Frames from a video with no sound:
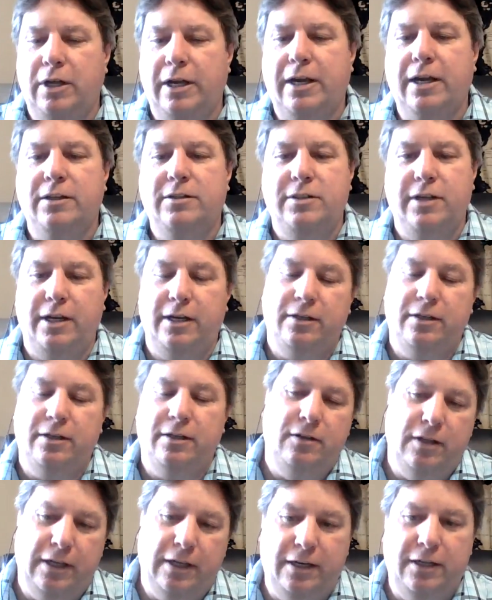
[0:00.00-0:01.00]
Like I
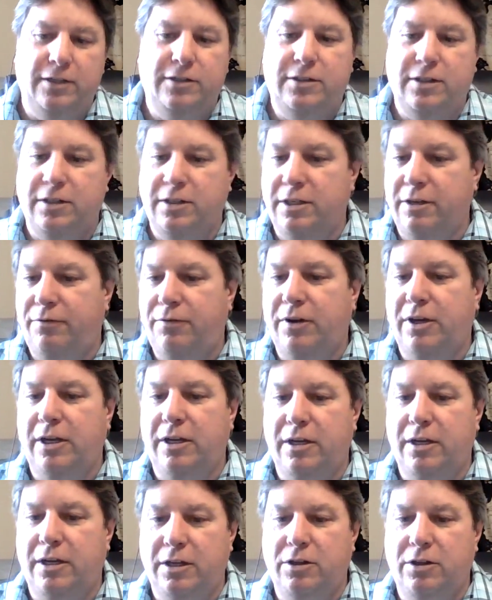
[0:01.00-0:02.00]
said, it is
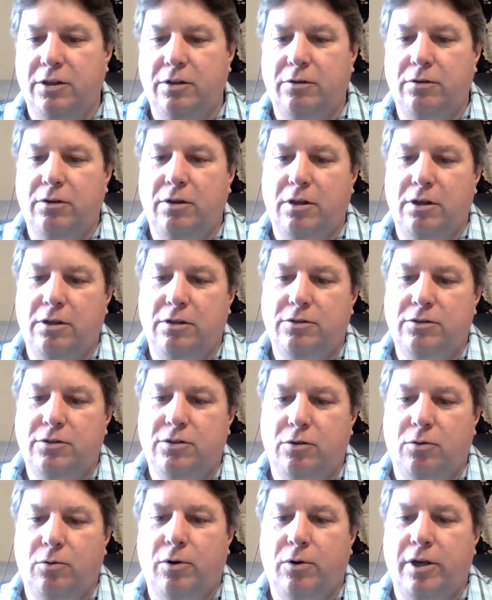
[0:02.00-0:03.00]
significant in the
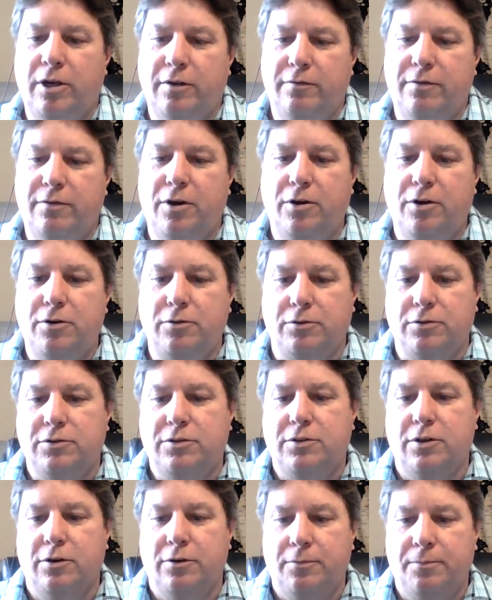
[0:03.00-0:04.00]
story of the
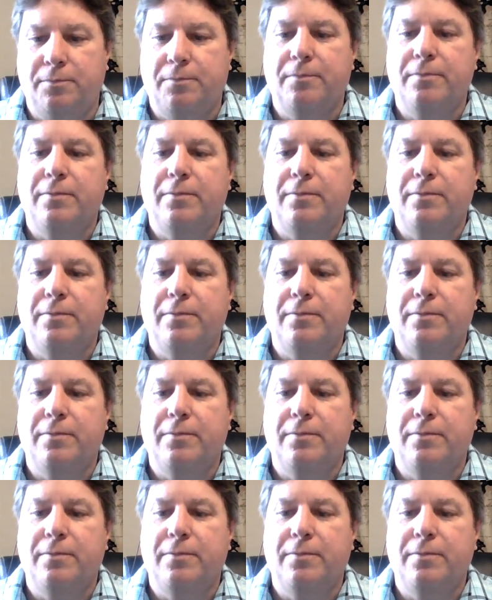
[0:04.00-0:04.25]
host. So